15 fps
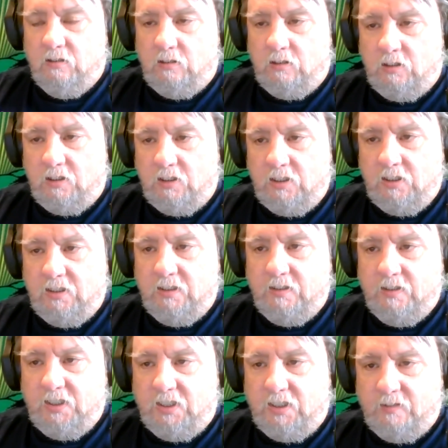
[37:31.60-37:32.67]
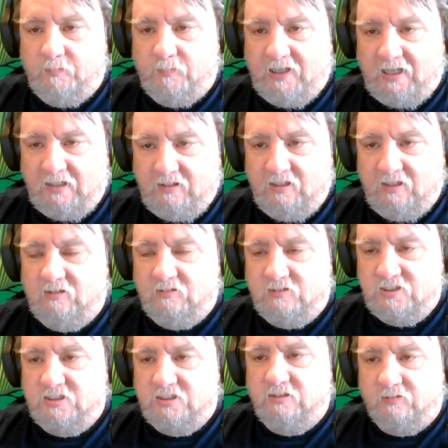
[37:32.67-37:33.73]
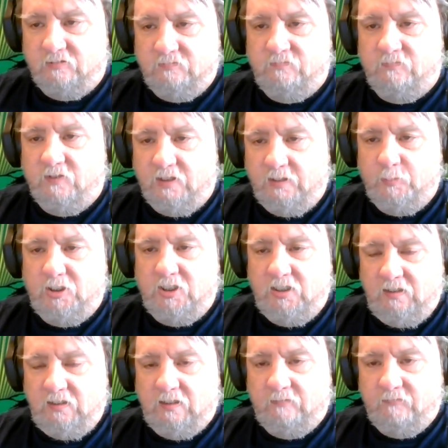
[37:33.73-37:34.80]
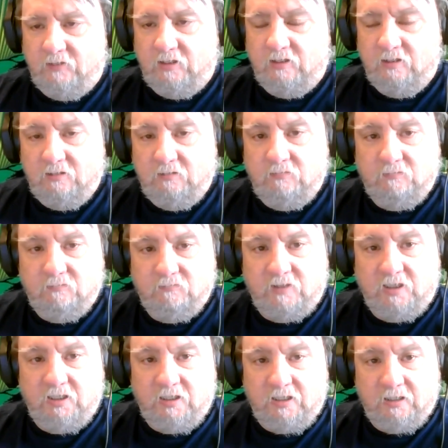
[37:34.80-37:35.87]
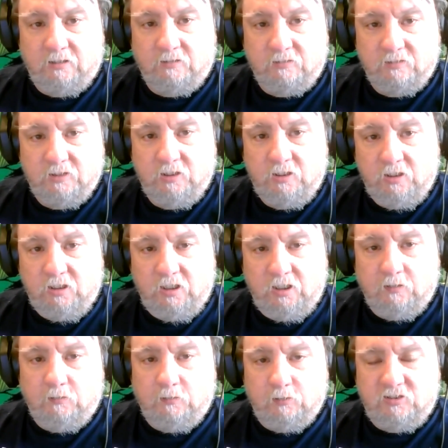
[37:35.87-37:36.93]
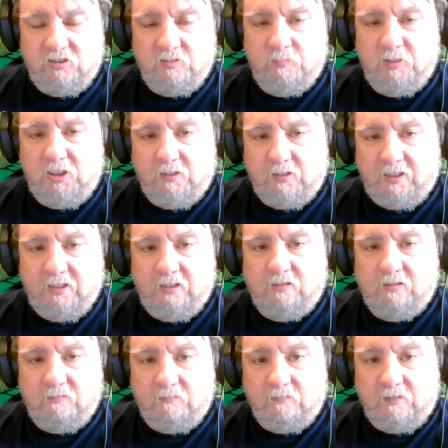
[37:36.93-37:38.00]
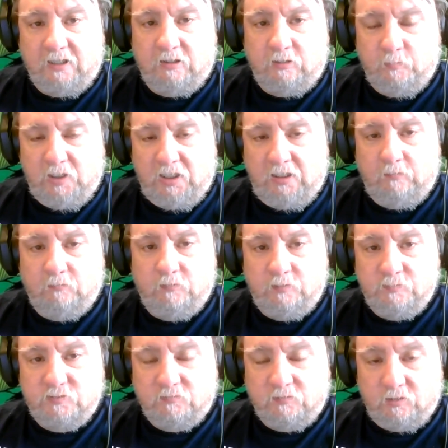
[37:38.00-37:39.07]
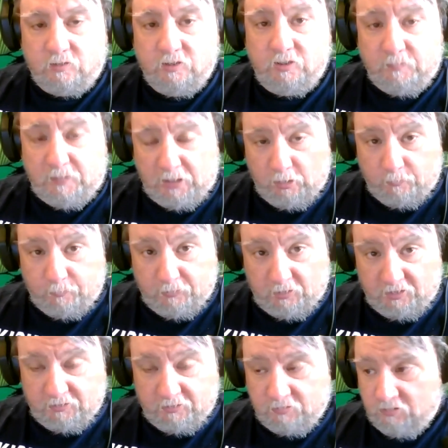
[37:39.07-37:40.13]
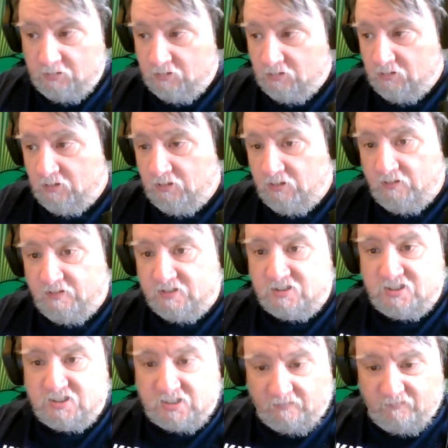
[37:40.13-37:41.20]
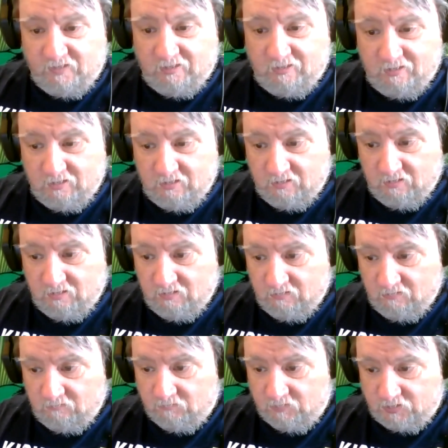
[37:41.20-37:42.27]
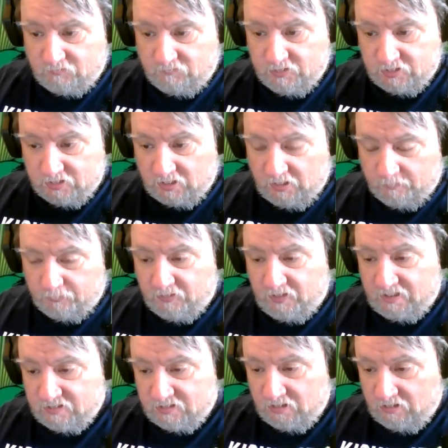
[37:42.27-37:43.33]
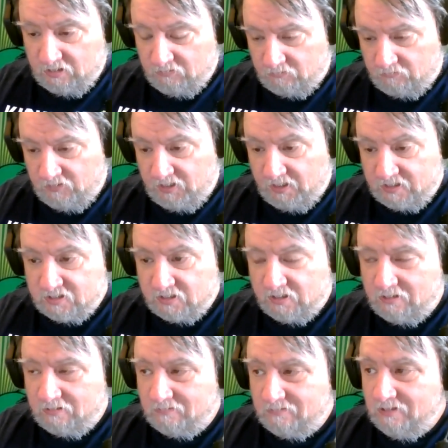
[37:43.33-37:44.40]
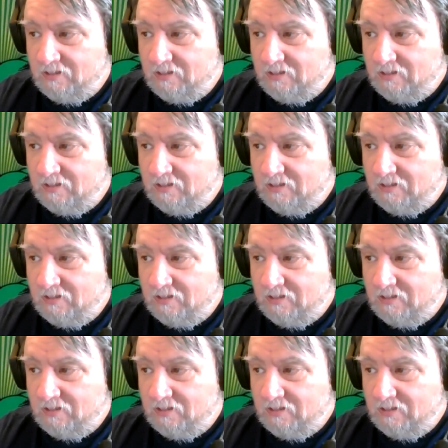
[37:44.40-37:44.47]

but I think they're still limiting everything right now. It looked to me like the meeting rooms were going to be open on the 7th, which was a couple days ago, 3 days ago.